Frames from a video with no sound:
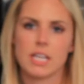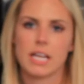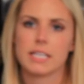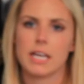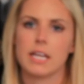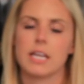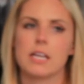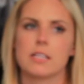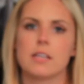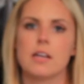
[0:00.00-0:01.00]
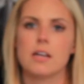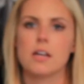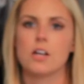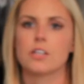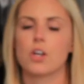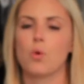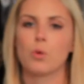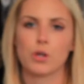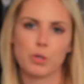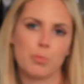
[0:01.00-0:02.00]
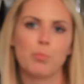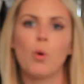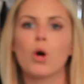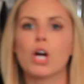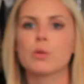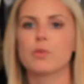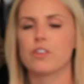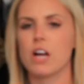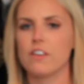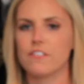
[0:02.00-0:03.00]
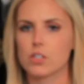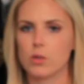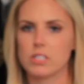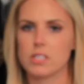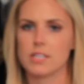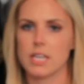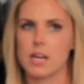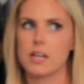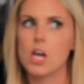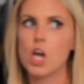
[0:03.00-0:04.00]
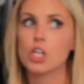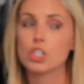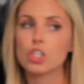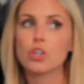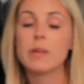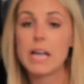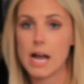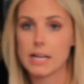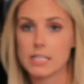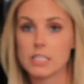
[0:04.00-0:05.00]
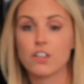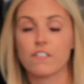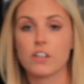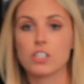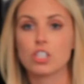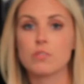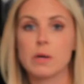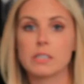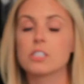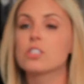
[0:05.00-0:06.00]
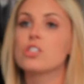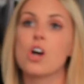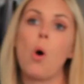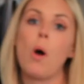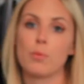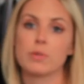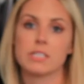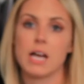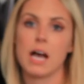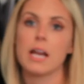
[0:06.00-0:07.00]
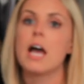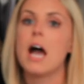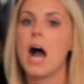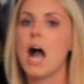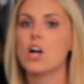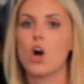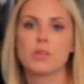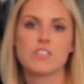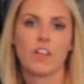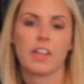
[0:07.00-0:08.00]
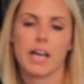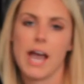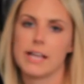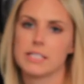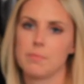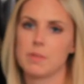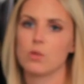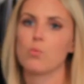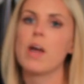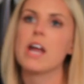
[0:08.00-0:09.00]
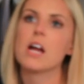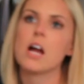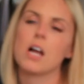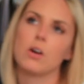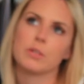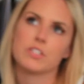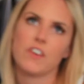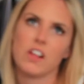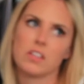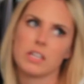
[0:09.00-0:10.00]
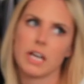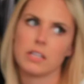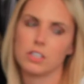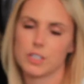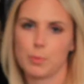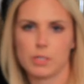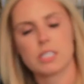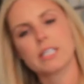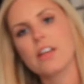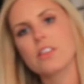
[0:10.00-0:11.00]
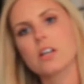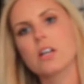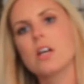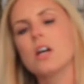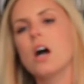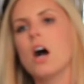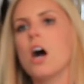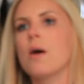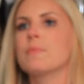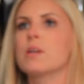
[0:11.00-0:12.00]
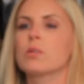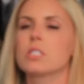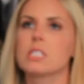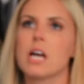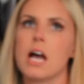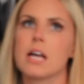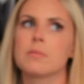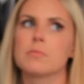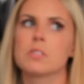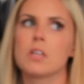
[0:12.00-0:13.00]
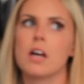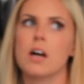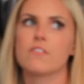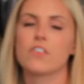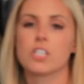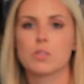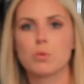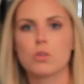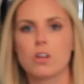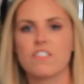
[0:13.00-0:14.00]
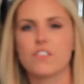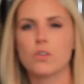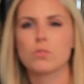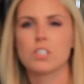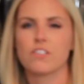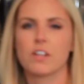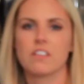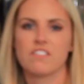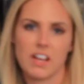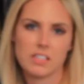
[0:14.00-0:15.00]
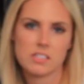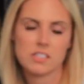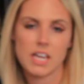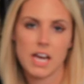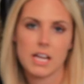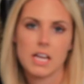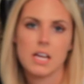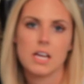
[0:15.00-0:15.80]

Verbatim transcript: that I get is, you know, were you bored with your outfit choices? And to be honest, the first 2 months, no, I was not. I always felt like I had something to wear. I always felt like I looked put together. There was times for a few different events that